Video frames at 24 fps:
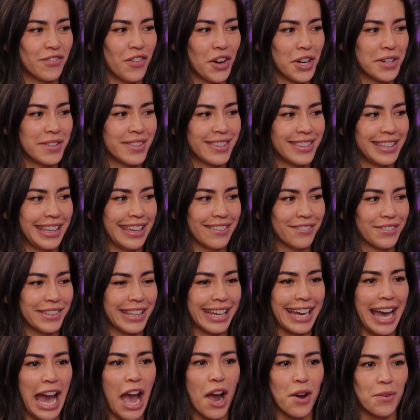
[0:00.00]
our seat, we're
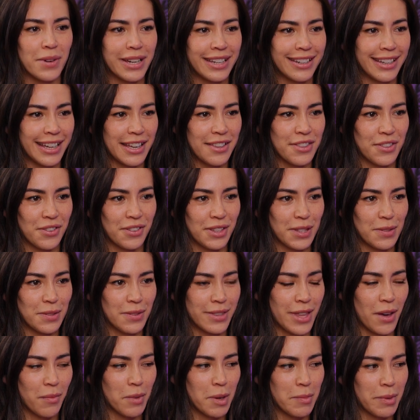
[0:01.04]
like, how are we going to get through this
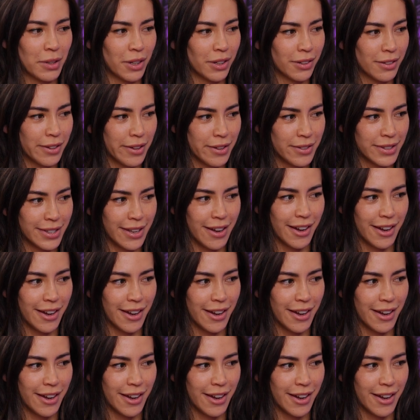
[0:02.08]
without ripping our clothes off?